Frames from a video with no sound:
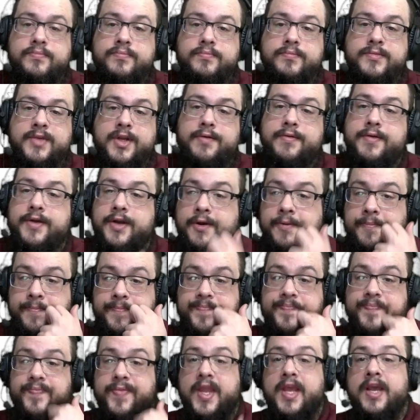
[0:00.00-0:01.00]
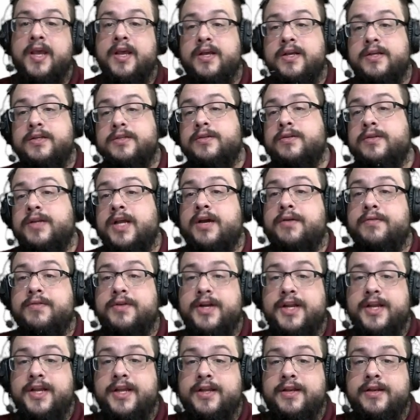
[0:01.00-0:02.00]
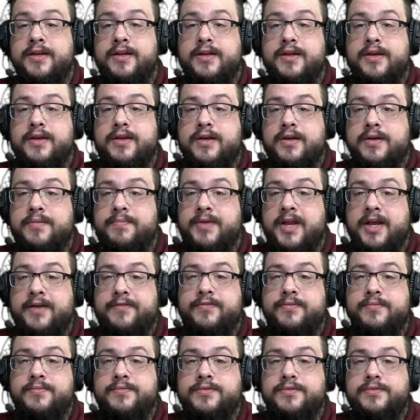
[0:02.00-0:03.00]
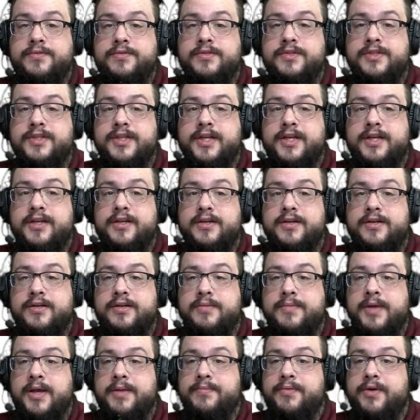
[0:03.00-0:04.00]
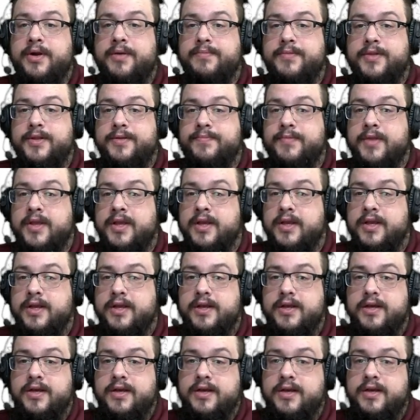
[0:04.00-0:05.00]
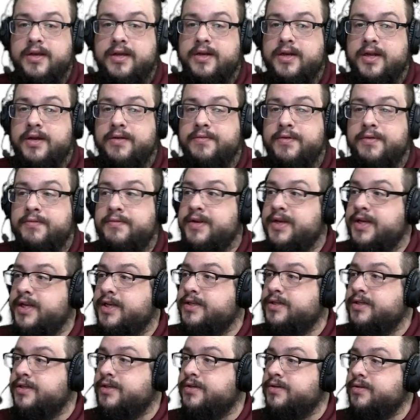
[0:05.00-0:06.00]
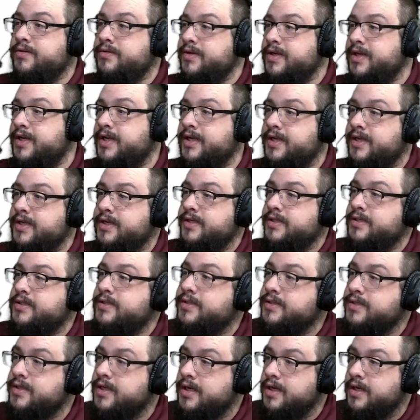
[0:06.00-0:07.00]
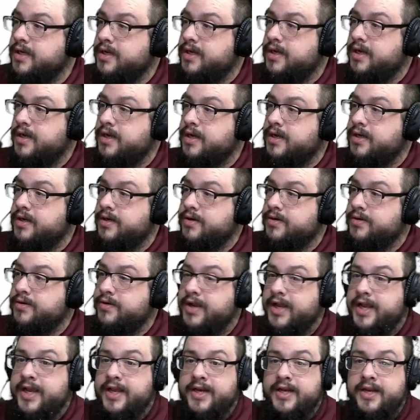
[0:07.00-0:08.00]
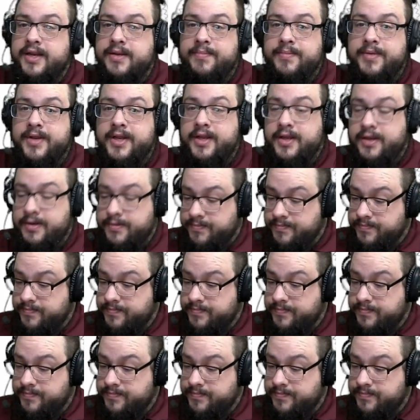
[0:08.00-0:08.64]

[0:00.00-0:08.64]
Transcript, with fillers: There we go. So now we're in uh, platform tools in command prompt. Uh, now what we need to do is uh, go to A D B